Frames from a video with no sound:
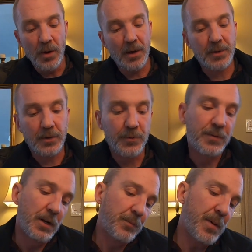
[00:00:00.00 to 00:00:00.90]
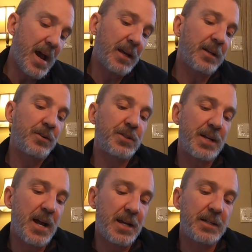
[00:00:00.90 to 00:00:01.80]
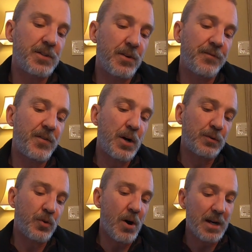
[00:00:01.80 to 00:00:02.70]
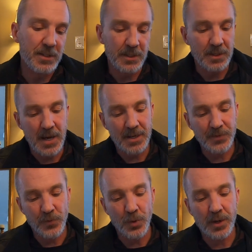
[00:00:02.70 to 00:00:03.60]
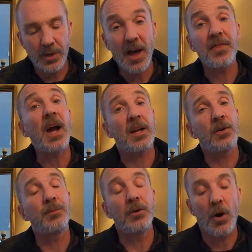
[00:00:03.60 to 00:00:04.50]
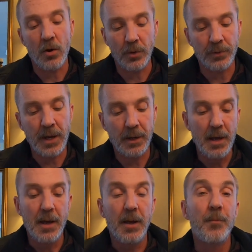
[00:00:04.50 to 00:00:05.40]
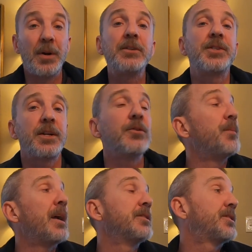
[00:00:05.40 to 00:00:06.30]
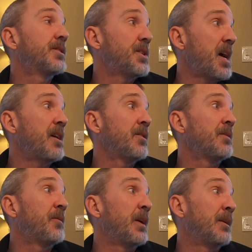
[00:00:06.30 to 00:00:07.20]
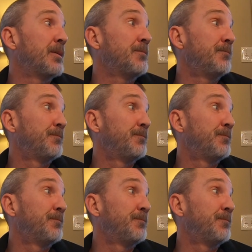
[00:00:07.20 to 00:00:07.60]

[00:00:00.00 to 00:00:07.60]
Well, you look back and you say he's only fought twice in the last 4 years. I could be wrong on that. But he still managed to stay undefeated.